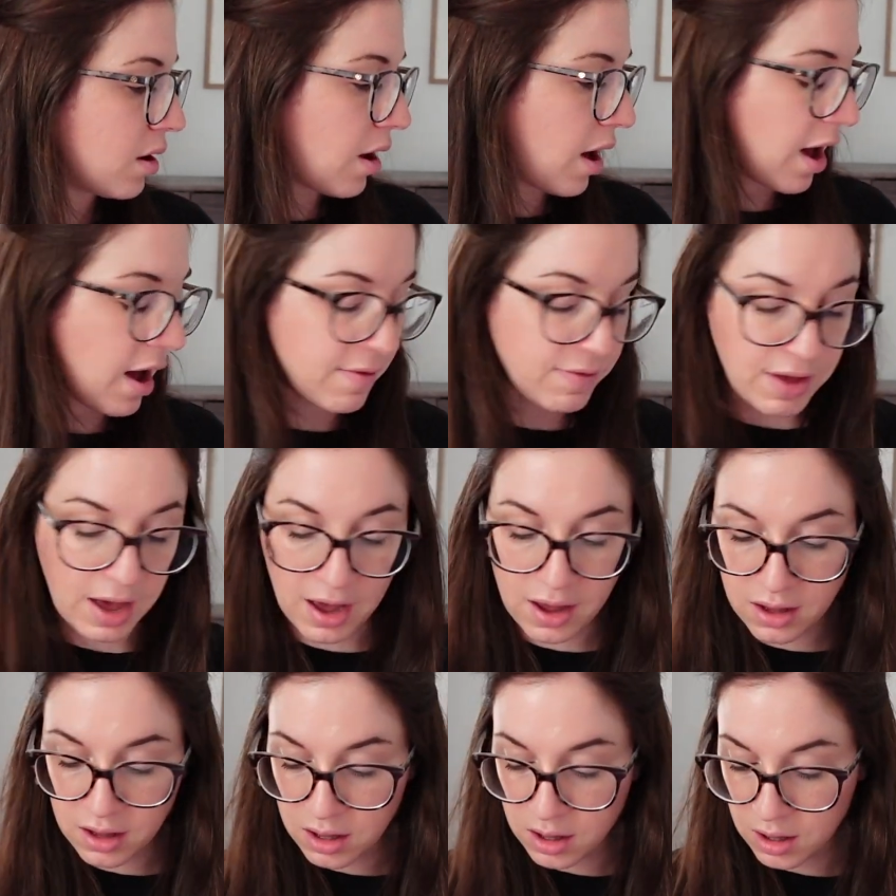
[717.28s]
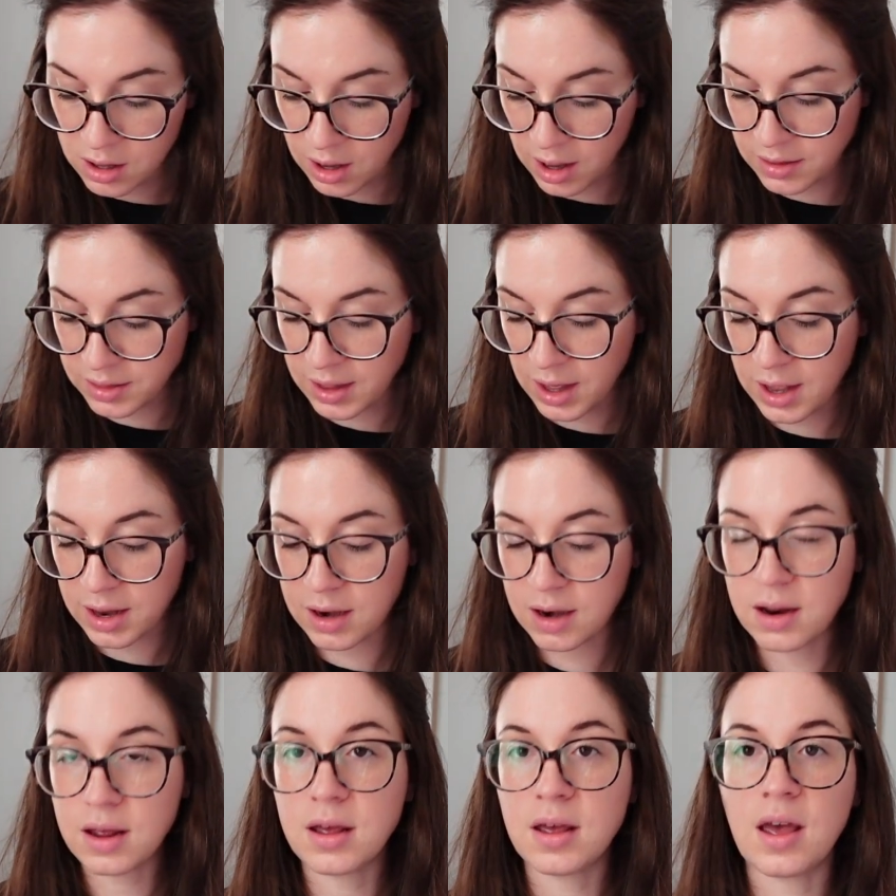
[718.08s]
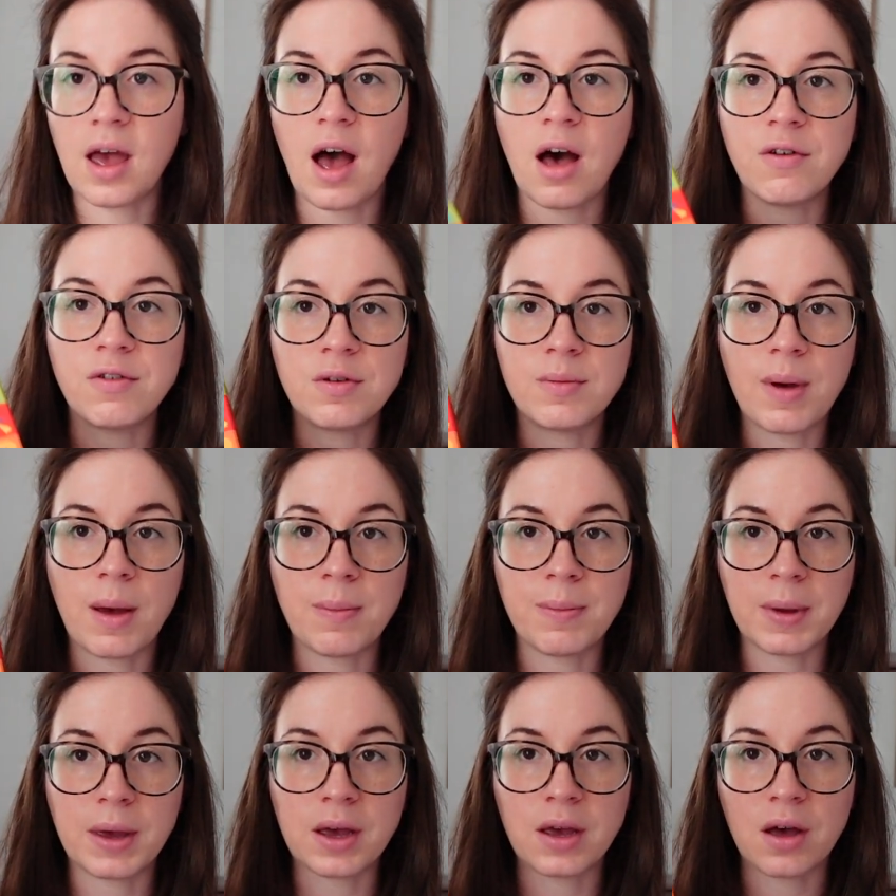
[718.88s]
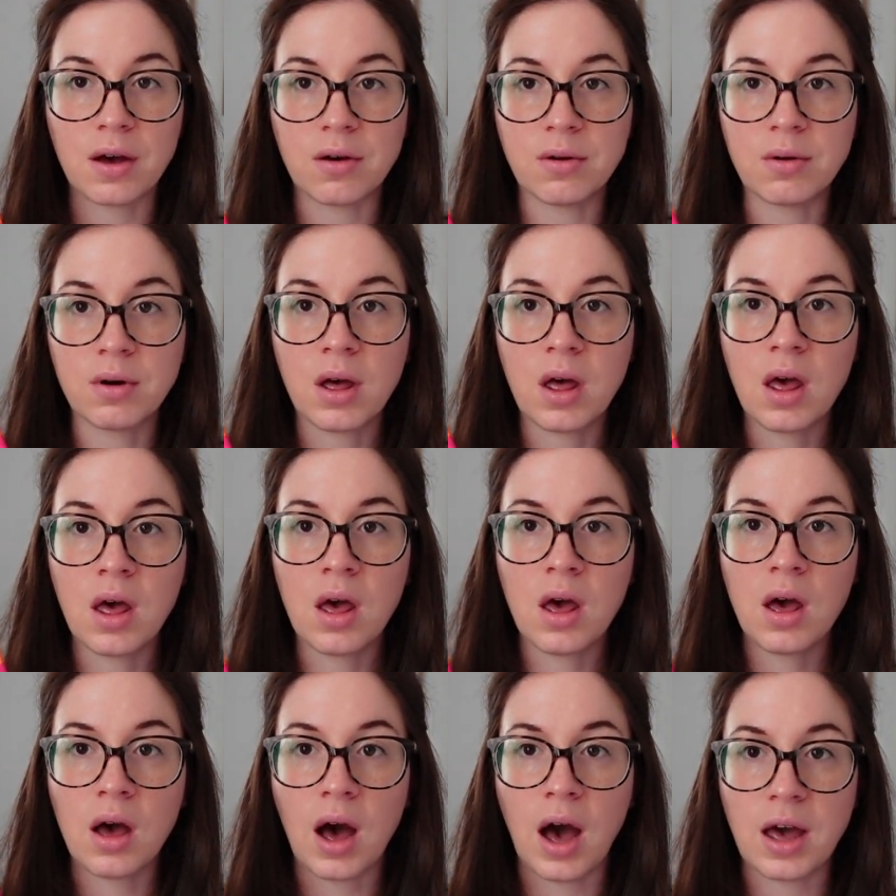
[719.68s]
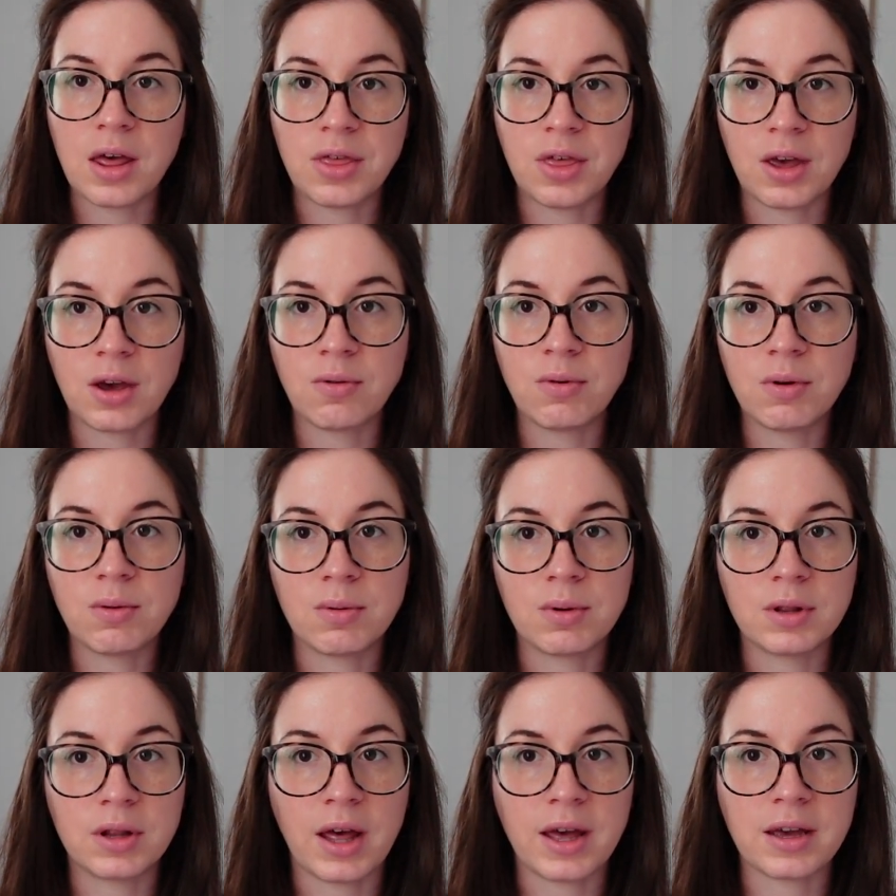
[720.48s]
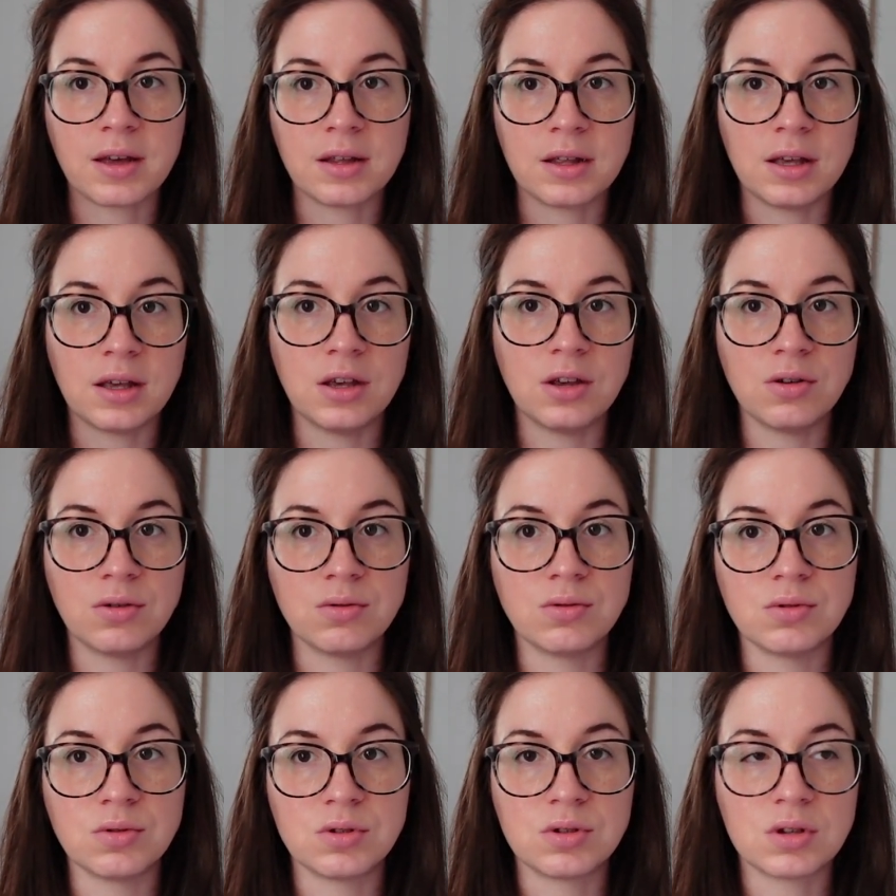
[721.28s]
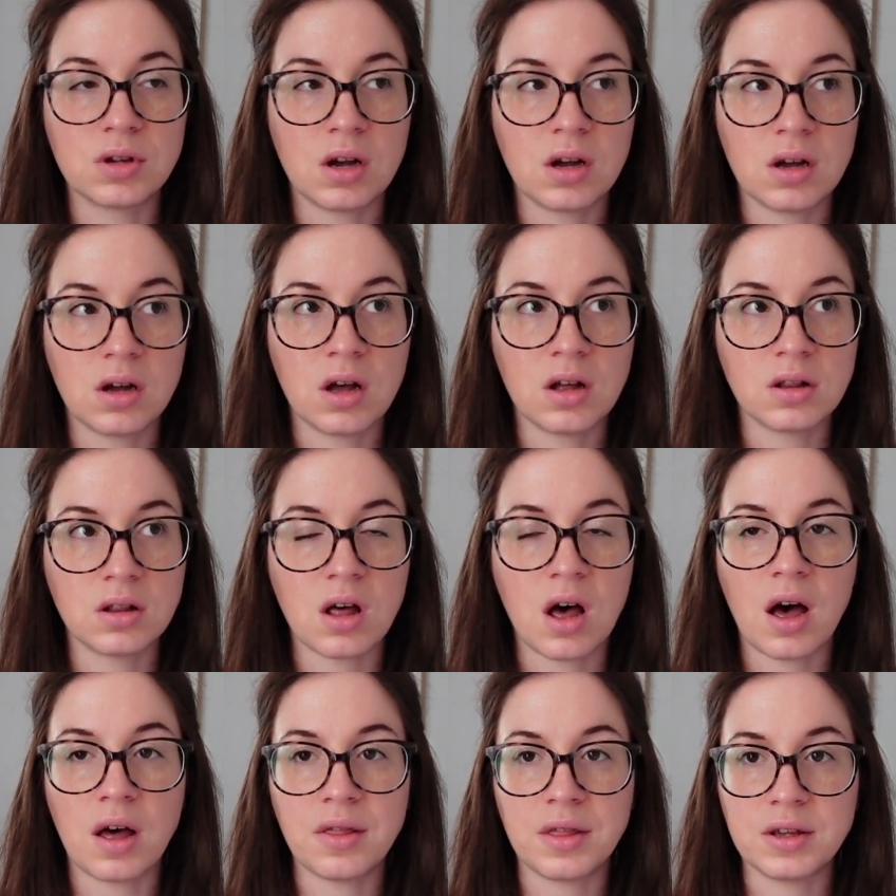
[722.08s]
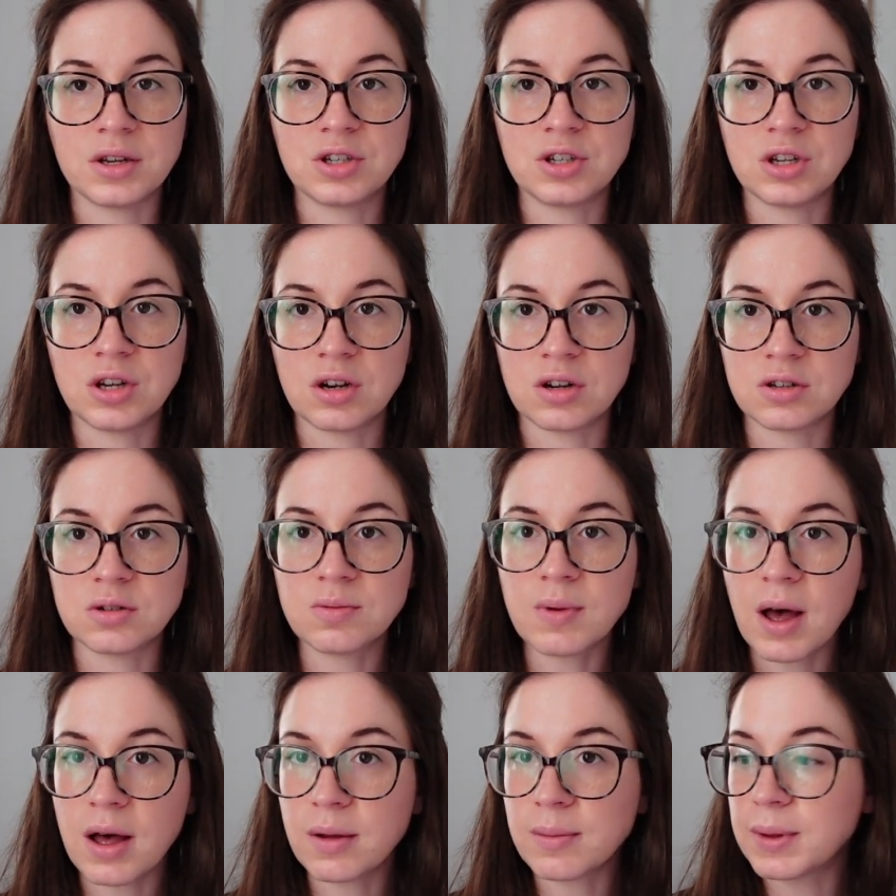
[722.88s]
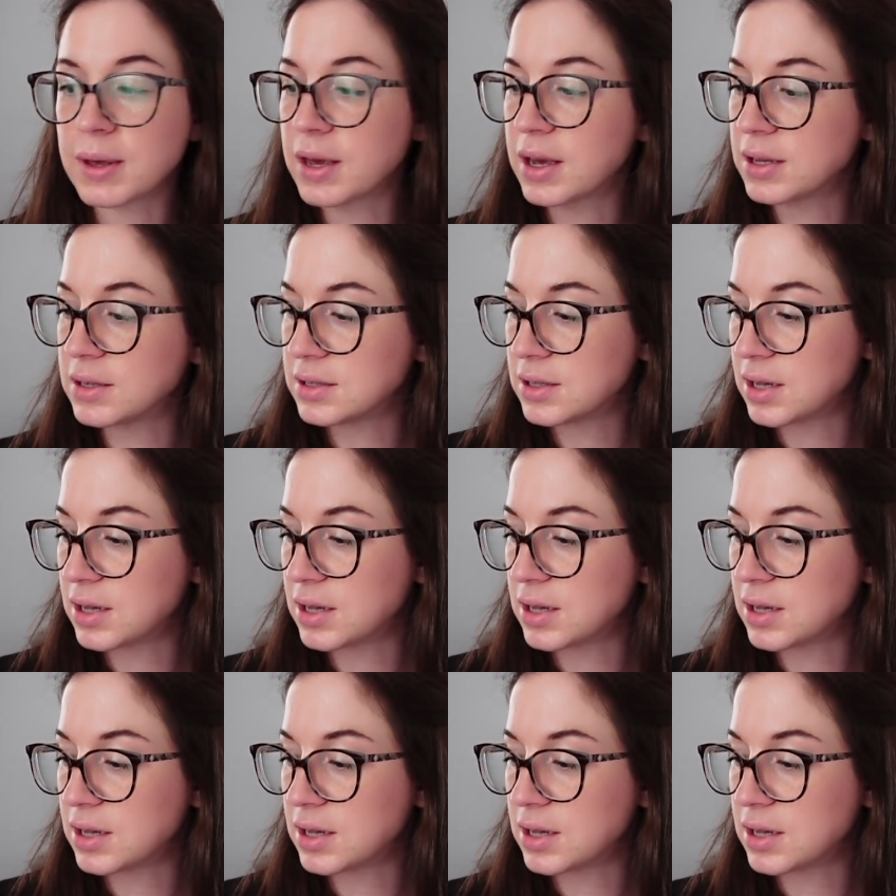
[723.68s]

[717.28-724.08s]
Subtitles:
I have that, and then alphabet bingo I think we will likely use a lot this year as well, because